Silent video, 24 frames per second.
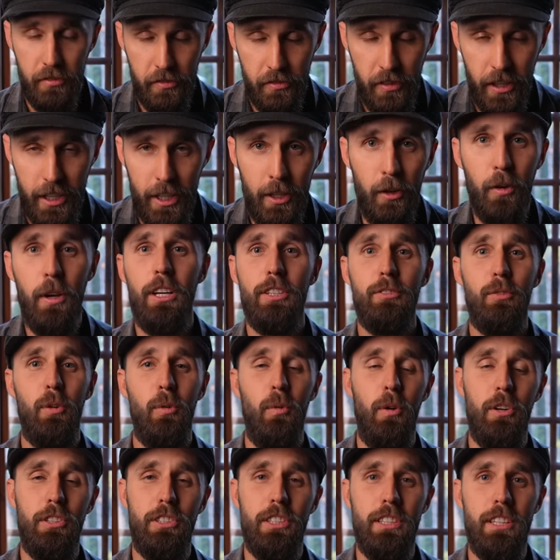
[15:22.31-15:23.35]
Thank you guys for
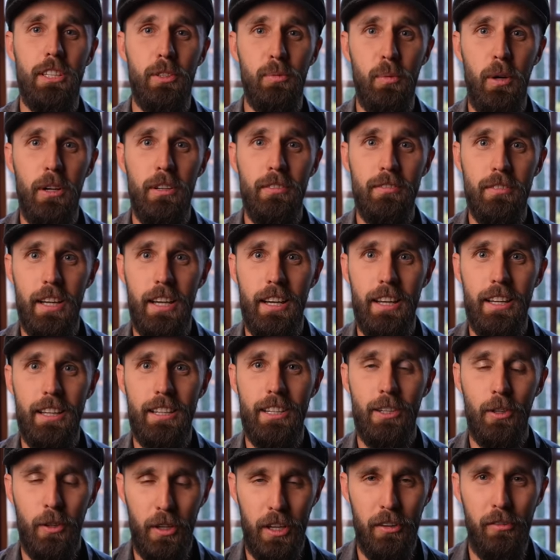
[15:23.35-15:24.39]
watching this one,
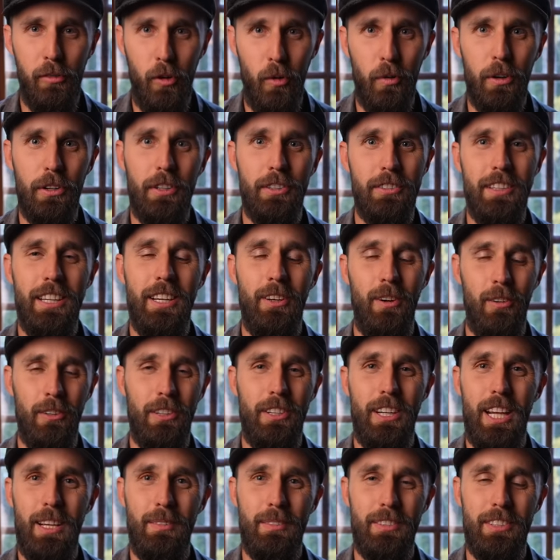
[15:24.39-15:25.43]
and looking forward to seeing all
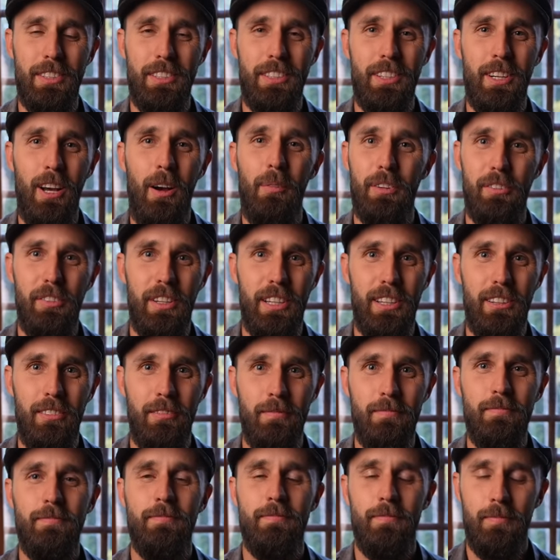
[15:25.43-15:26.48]
the names in the comment field.
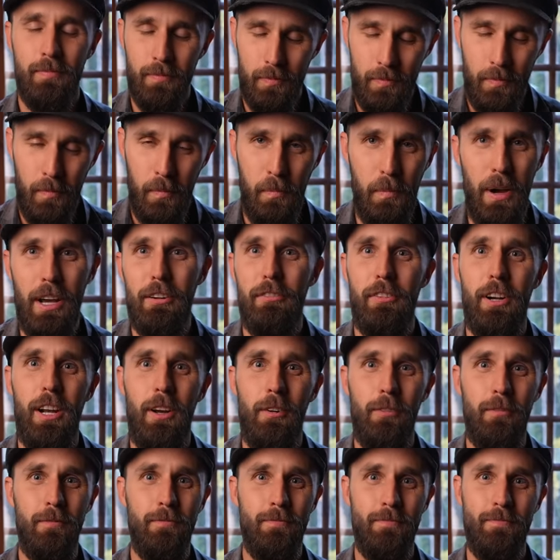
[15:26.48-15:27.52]
Bye for
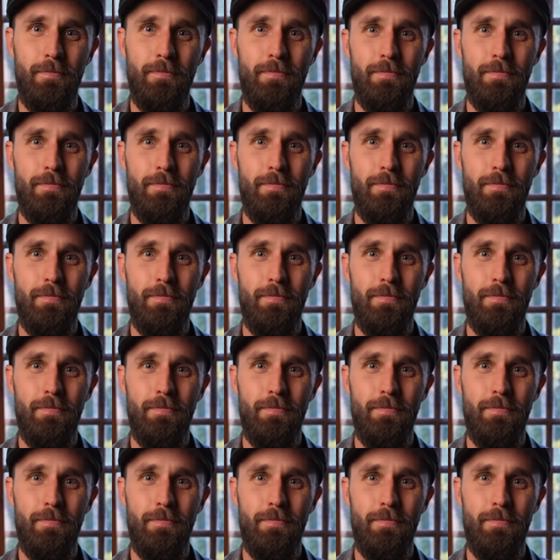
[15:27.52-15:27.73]
now.